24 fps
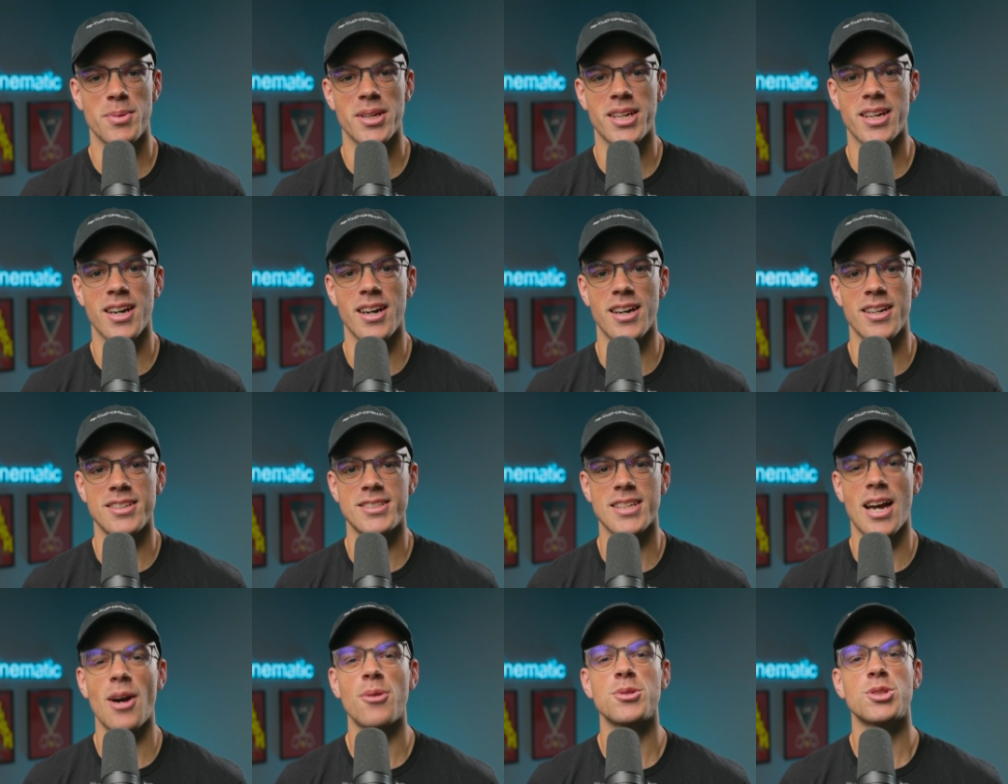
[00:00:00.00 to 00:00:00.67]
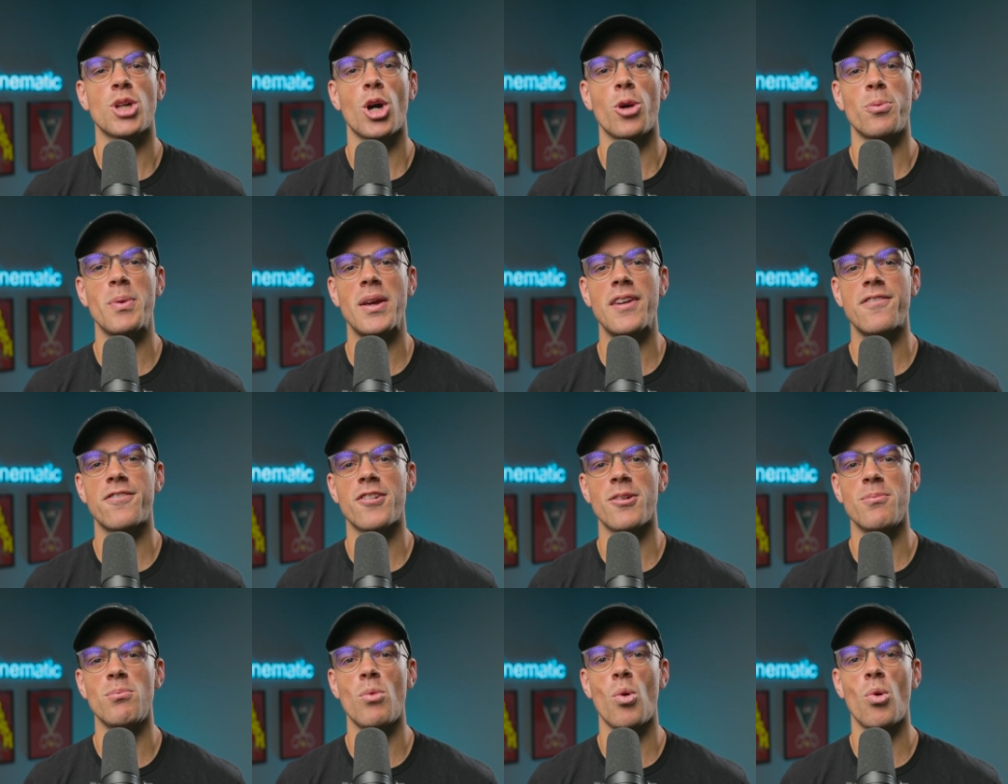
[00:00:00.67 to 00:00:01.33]
because I was hoping
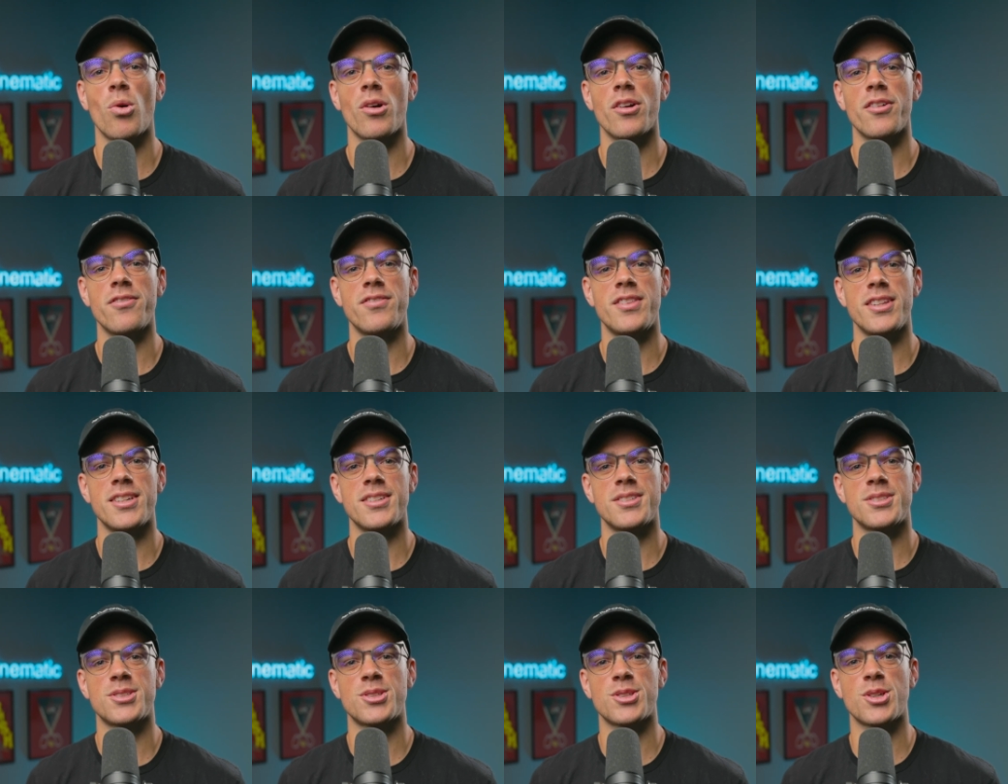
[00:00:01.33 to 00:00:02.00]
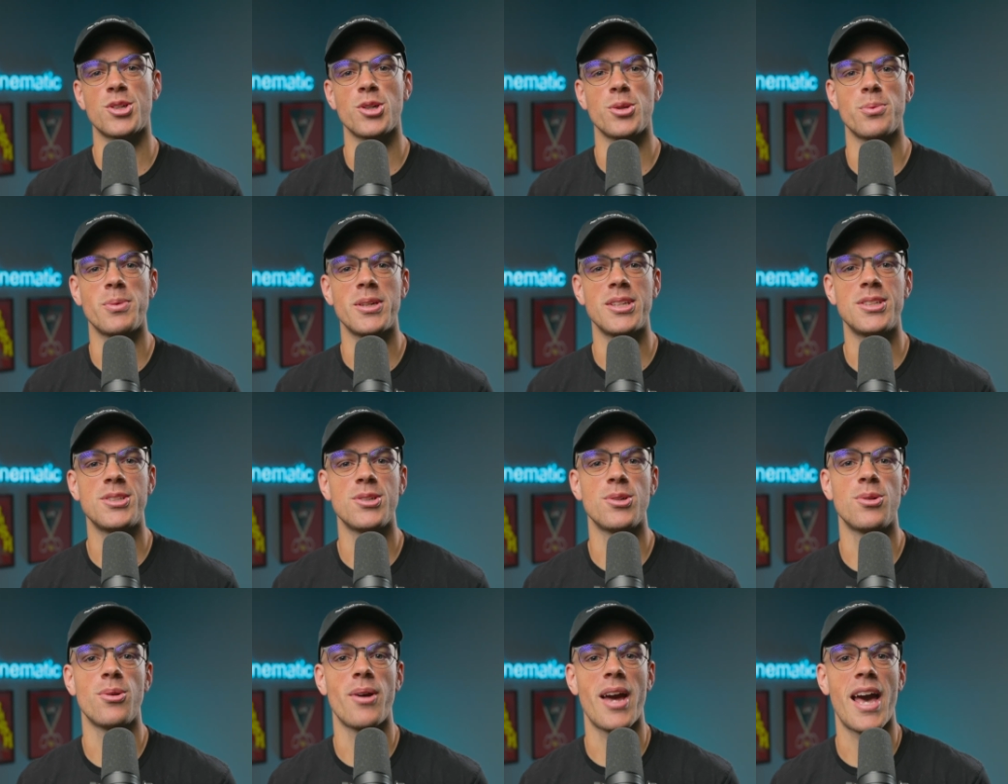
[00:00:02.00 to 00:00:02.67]
for more of this Scooby
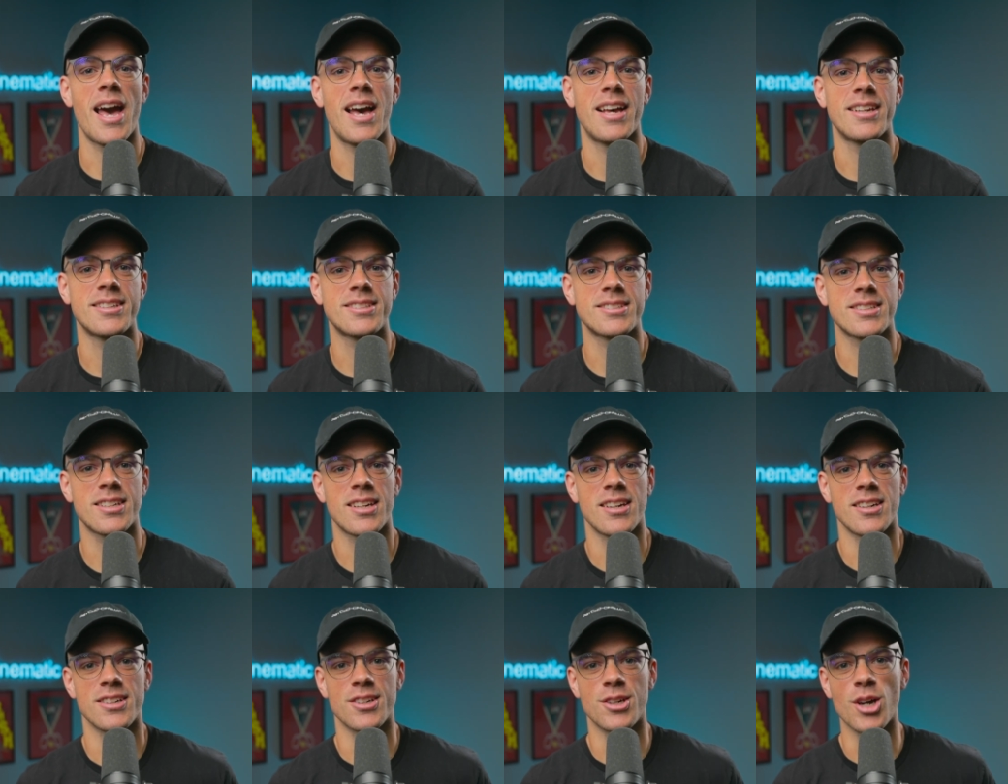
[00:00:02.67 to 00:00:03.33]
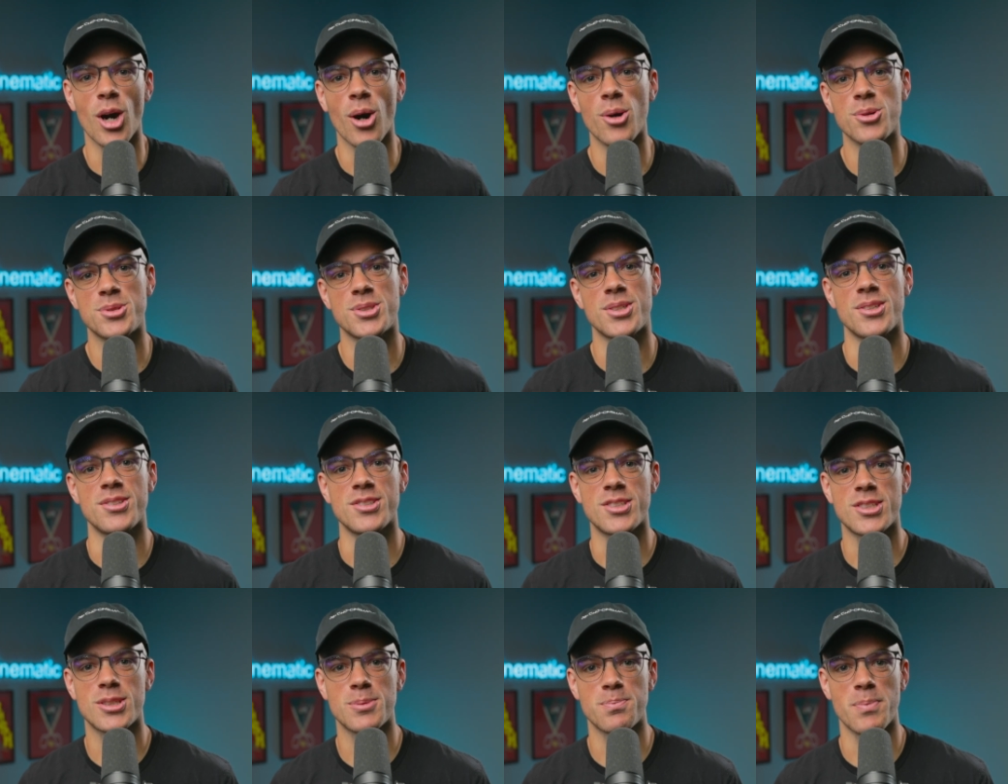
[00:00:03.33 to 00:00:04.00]
Doo esque ghosts
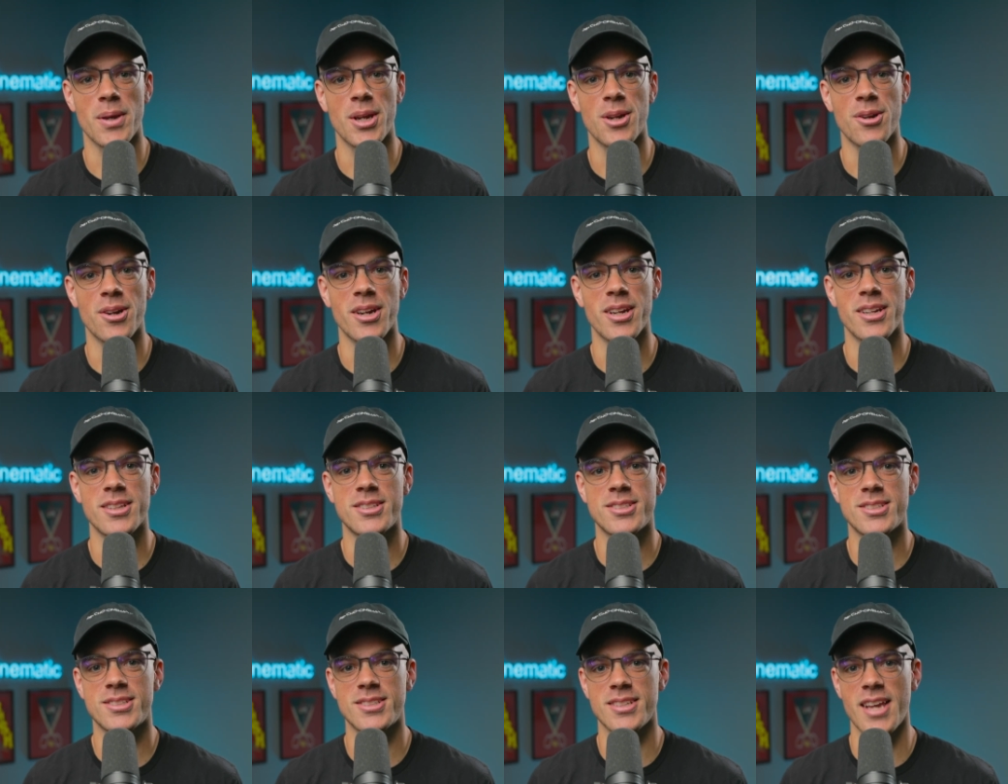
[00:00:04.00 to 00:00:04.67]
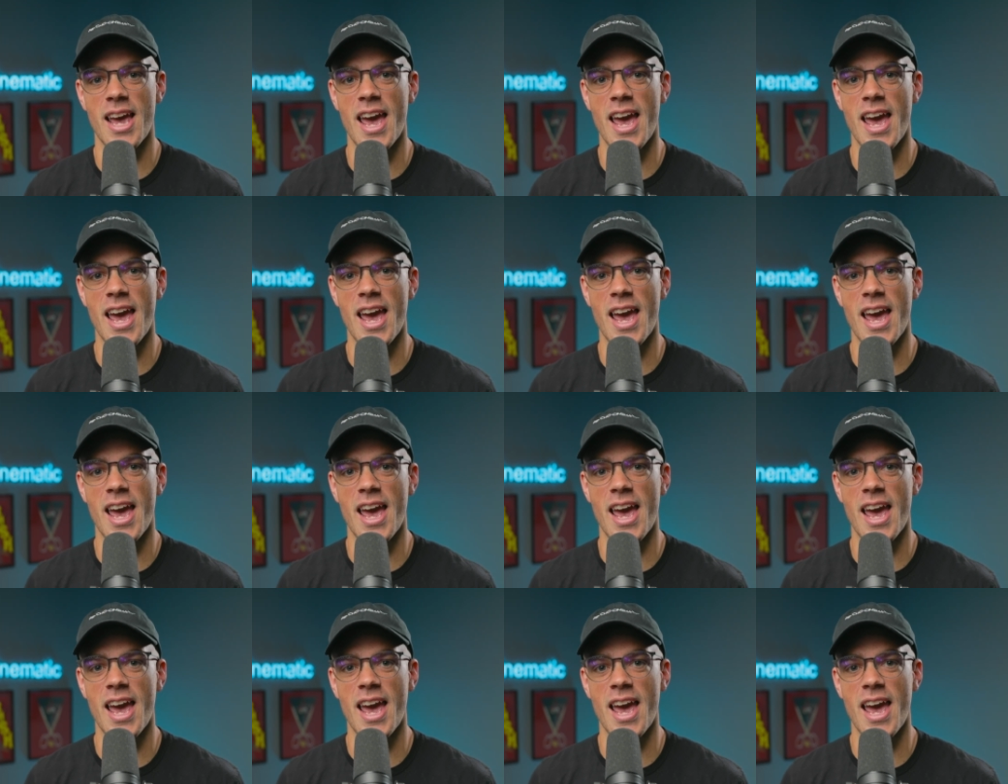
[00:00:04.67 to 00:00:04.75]
and spirits,